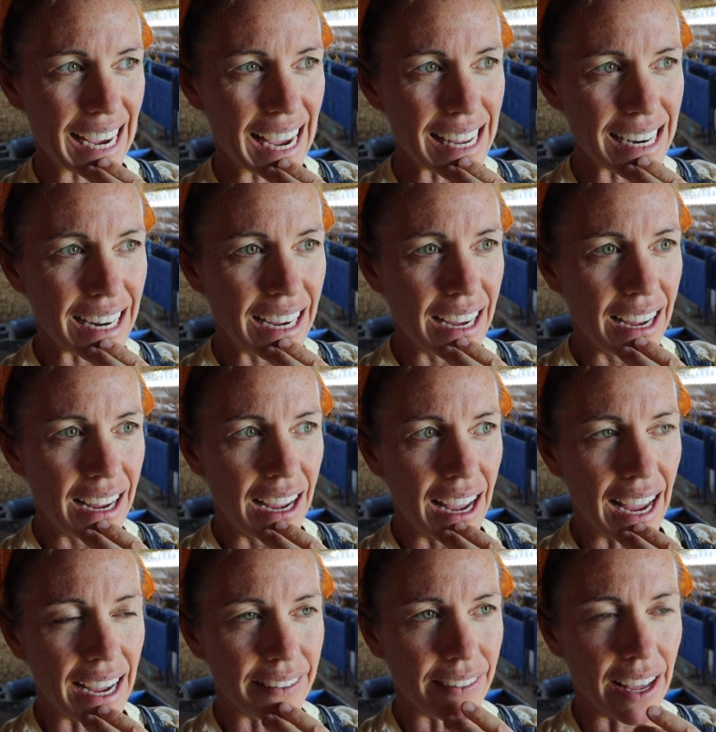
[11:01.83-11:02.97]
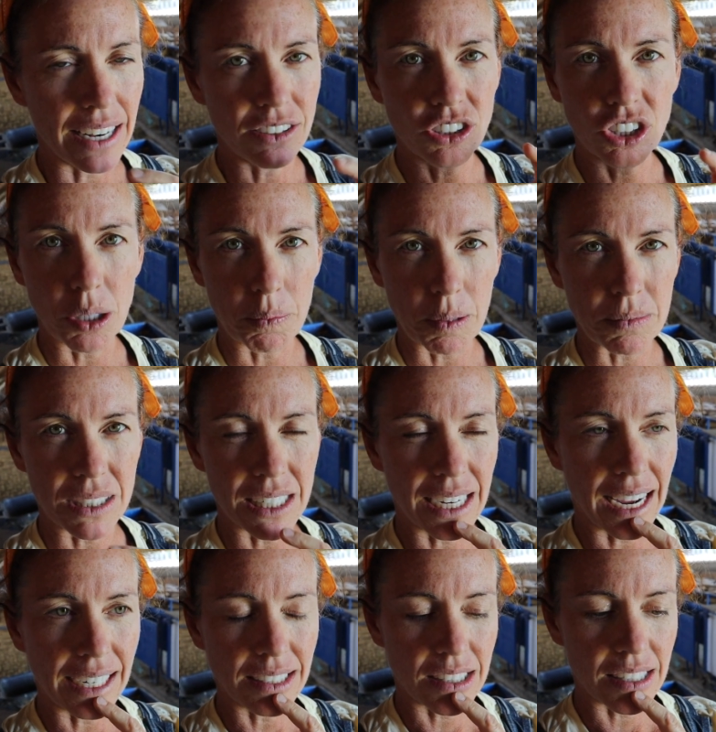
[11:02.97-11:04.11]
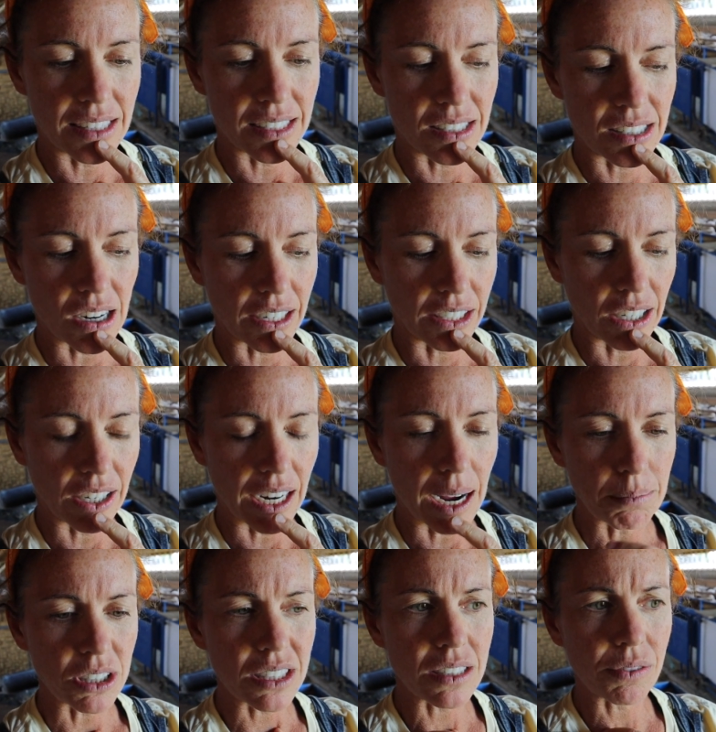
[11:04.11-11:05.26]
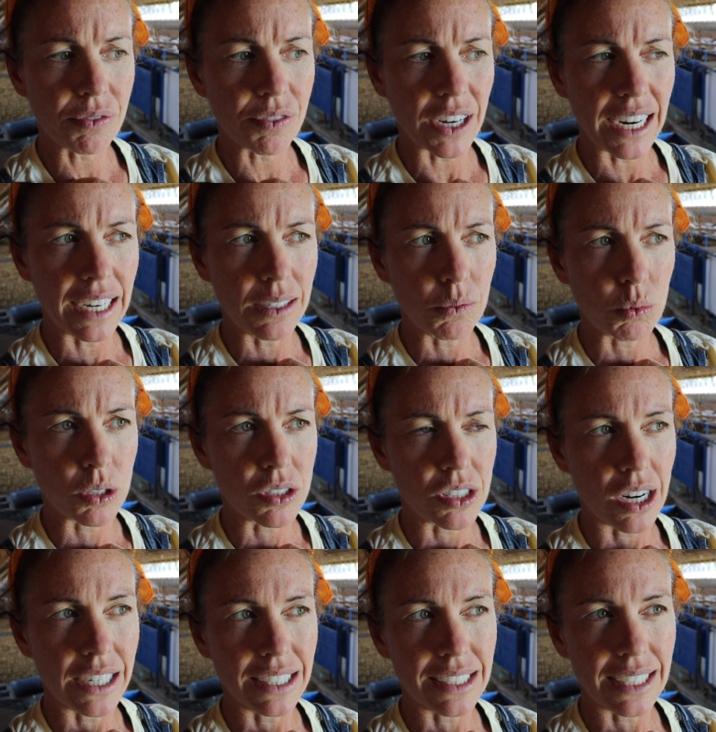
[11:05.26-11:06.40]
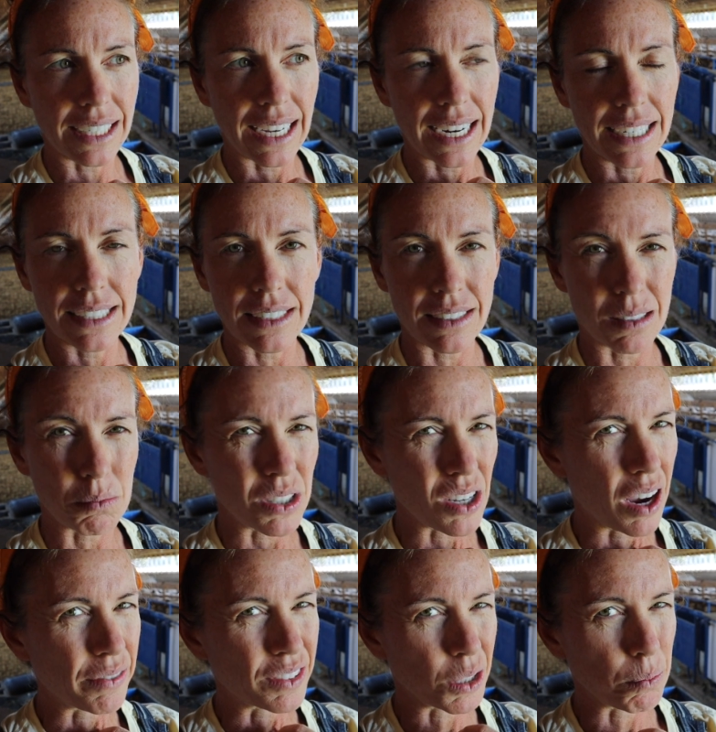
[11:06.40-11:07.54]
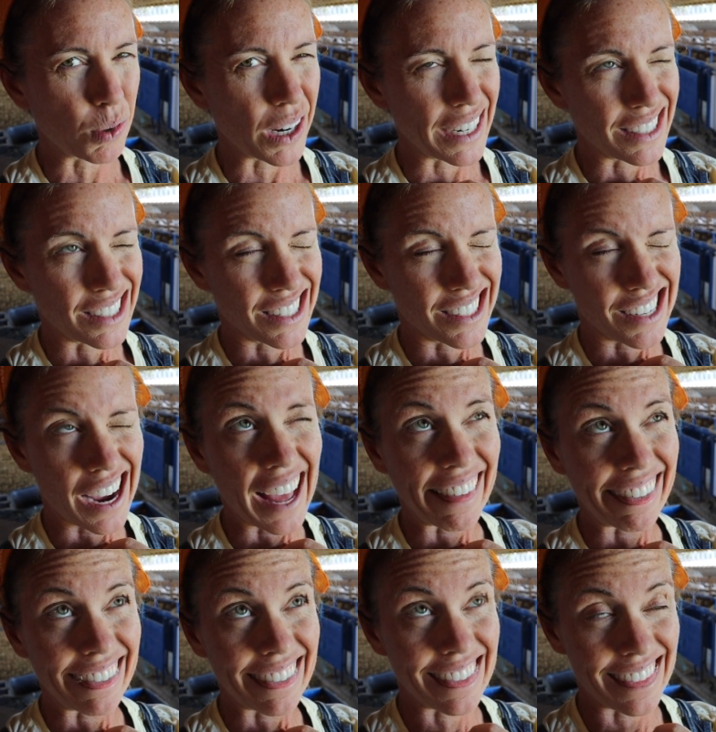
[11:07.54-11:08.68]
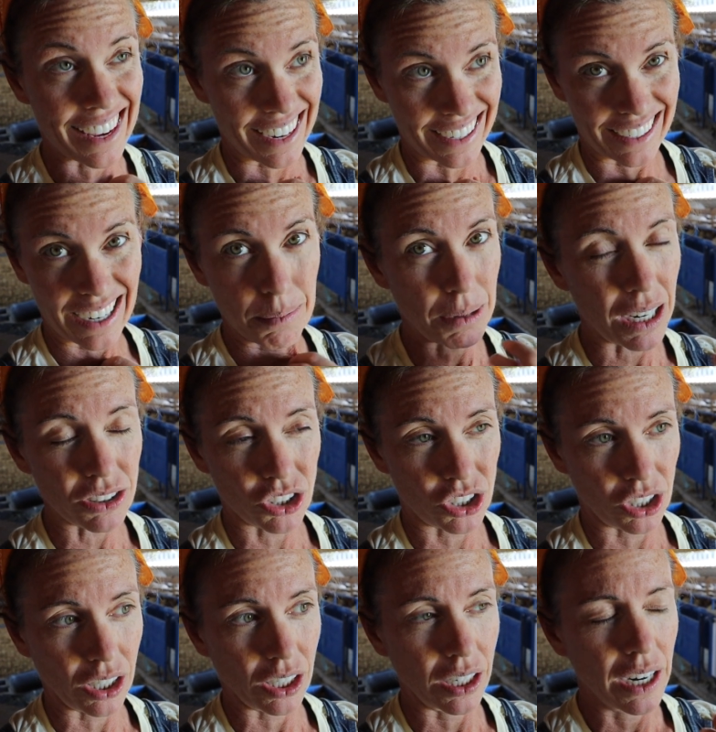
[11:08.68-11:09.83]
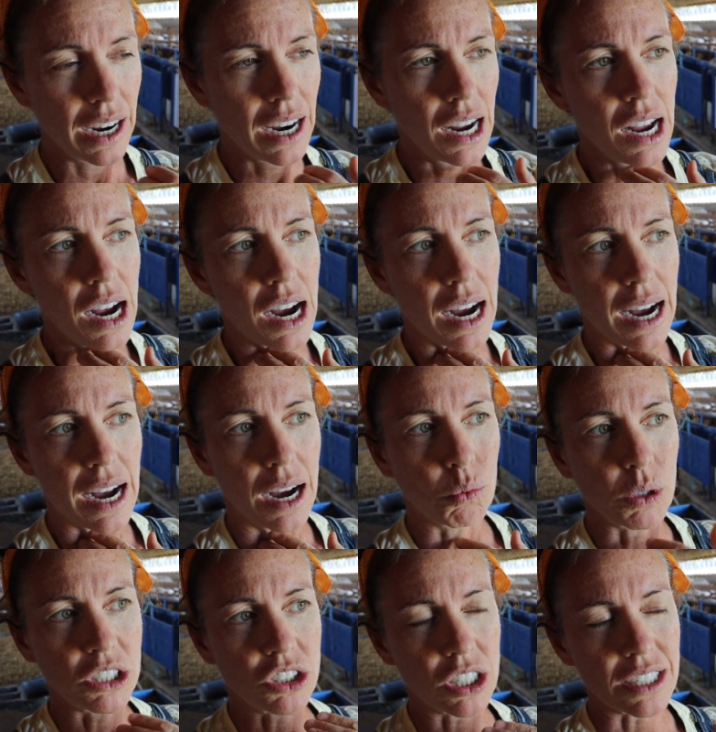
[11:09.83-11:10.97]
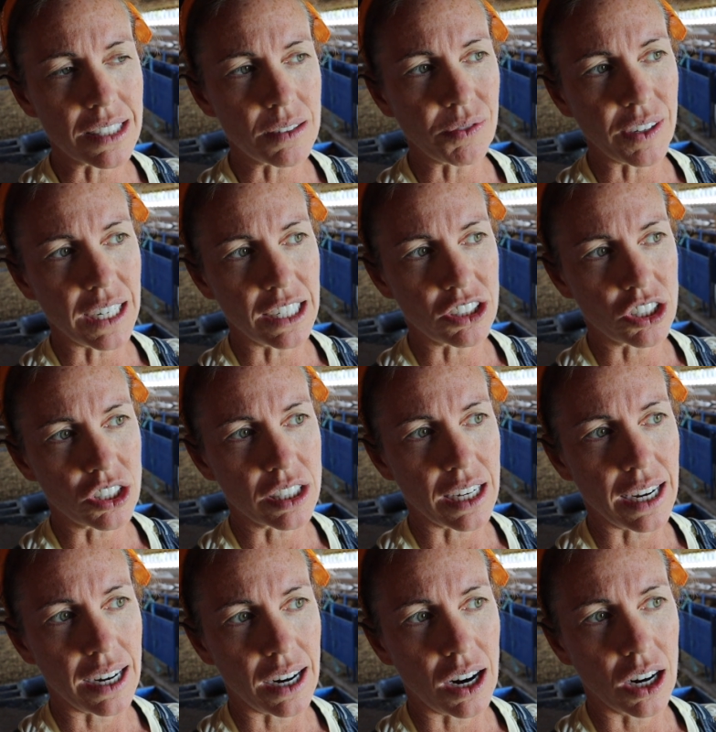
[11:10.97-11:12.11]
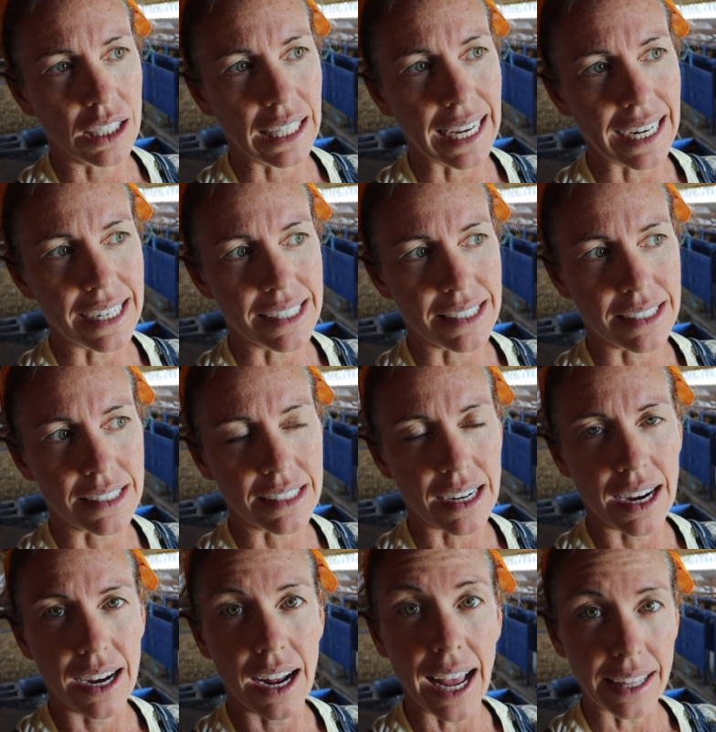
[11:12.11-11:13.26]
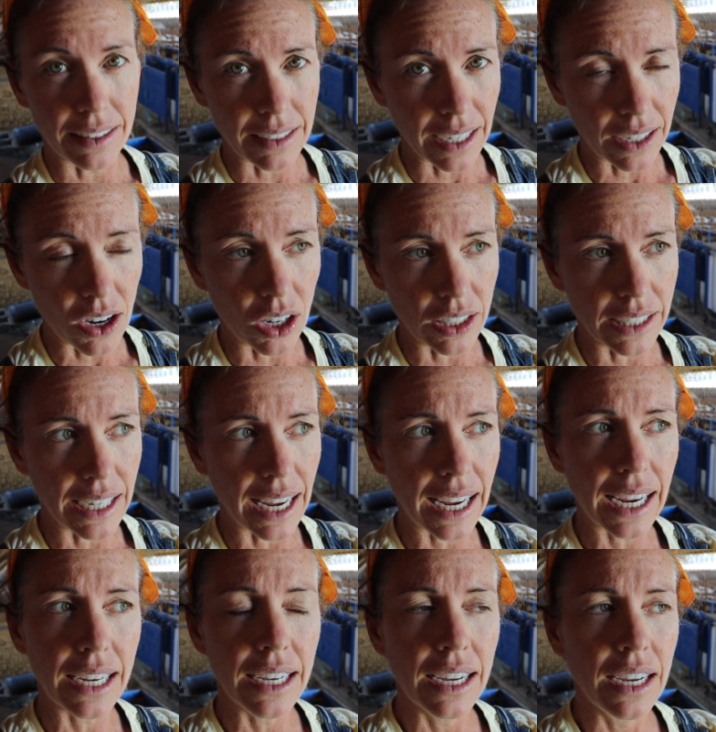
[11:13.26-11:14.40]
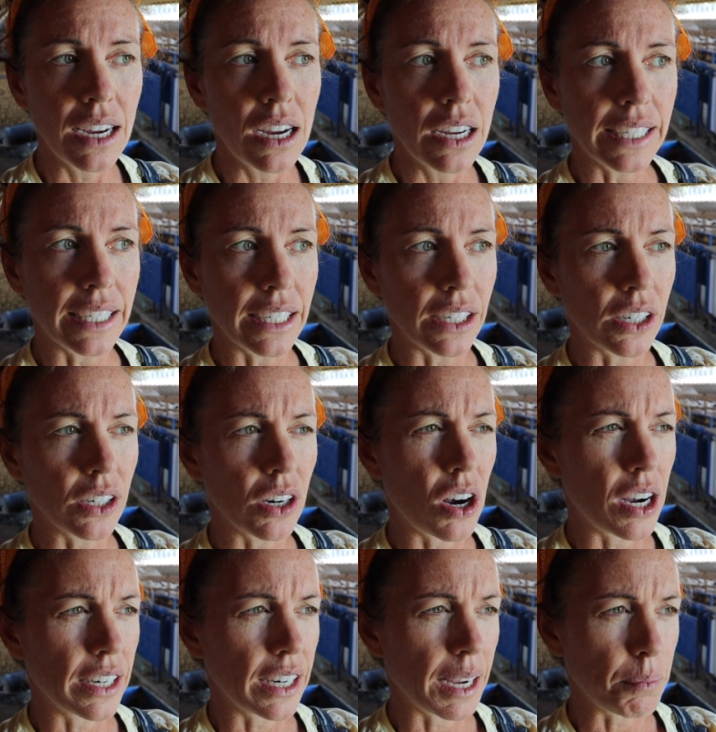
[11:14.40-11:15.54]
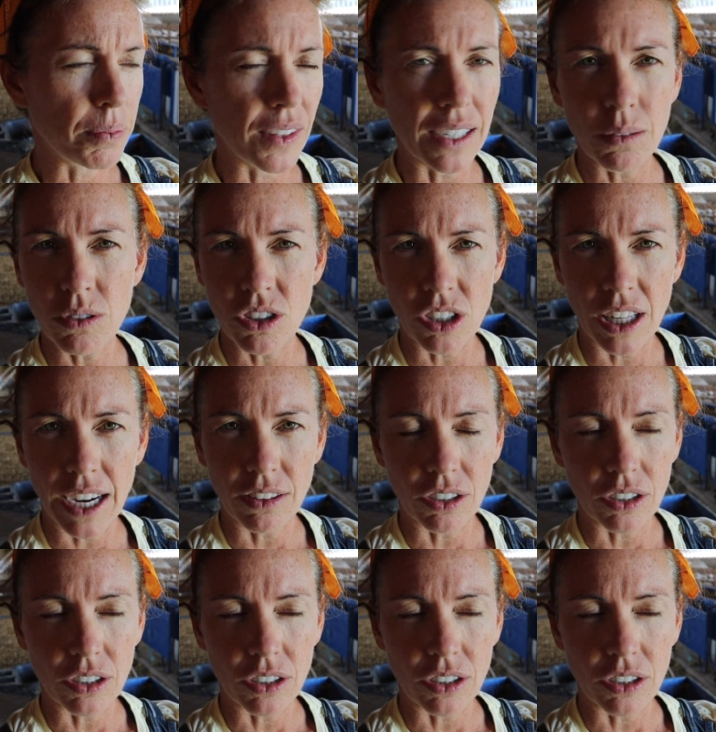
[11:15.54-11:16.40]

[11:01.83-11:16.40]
get and then ship them tonight to the stockyard. I'm just afraid we're starting to get into some softer prices, I think. I'm not sure. Uh, we just finished our latest uh, ethnic holiday here on, I think it was July